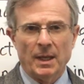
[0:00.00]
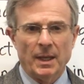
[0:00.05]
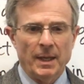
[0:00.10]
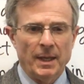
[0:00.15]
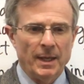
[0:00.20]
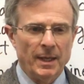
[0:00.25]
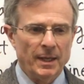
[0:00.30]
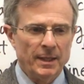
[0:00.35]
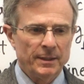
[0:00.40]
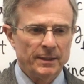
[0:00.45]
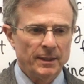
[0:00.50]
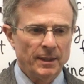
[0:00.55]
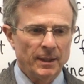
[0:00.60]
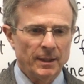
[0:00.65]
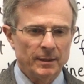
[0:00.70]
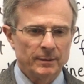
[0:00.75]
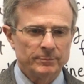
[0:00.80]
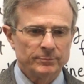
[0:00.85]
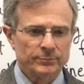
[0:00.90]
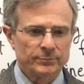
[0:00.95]
And
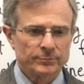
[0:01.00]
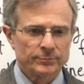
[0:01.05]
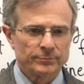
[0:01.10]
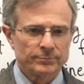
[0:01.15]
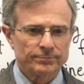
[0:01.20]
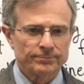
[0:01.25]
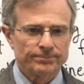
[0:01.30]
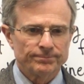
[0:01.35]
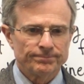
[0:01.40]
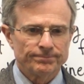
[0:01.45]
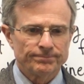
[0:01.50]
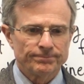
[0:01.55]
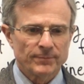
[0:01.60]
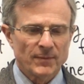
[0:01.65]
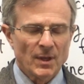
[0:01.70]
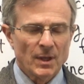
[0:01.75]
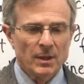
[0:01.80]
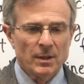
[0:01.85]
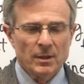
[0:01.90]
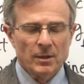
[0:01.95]
um,
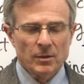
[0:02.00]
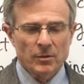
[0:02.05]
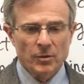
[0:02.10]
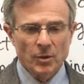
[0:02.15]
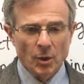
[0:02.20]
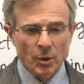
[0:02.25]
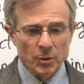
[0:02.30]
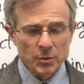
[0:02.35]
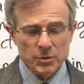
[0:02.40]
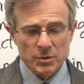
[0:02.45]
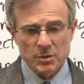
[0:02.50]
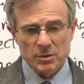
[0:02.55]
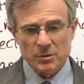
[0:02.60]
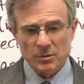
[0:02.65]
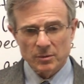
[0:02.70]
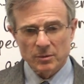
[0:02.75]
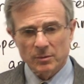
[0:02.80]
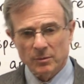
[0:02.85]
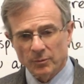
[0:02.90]
those